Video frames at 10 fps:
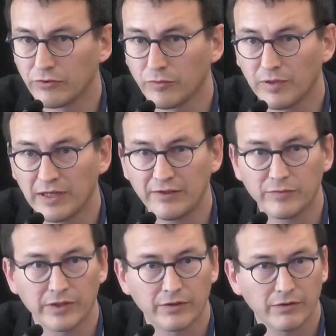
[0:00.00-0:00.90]
a place
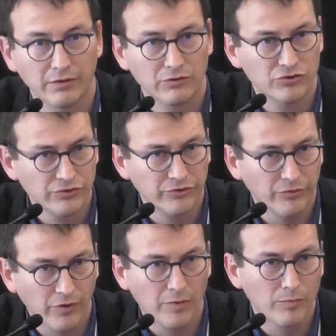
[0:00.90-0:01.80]
where just the
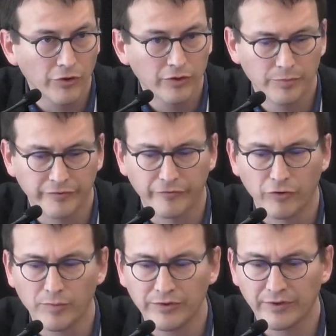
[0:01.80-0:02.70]
raw model
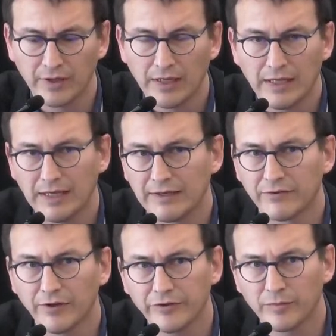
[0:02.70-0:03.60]
performance is
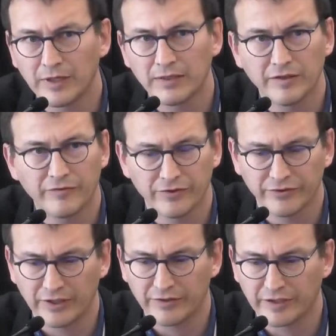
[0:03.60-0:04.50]
not the main
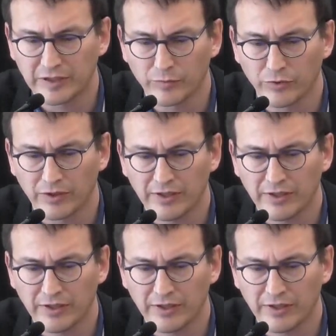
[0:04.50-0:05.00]
differentiator anymore.